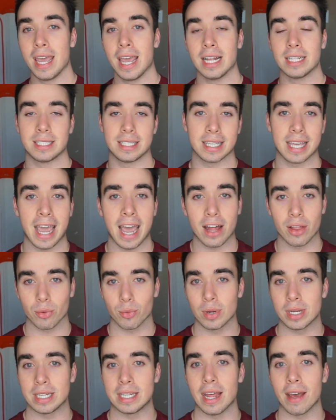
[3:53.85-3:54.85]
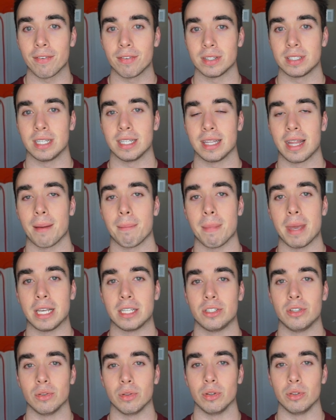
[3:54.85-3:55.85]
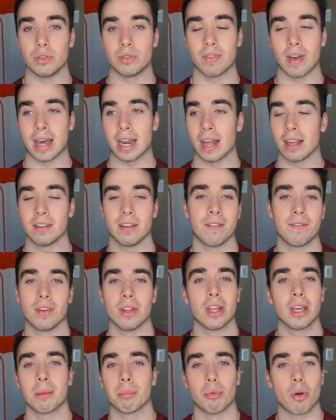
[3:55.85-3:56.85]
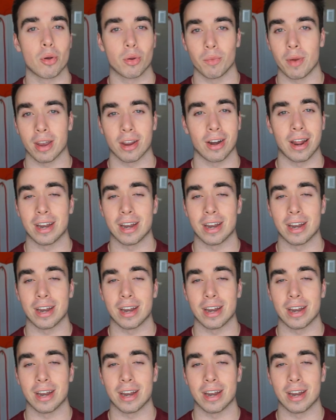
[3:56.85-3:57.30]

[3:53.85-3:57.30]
It's the calorie deficit that makes you lose fat. I feel like a broken record.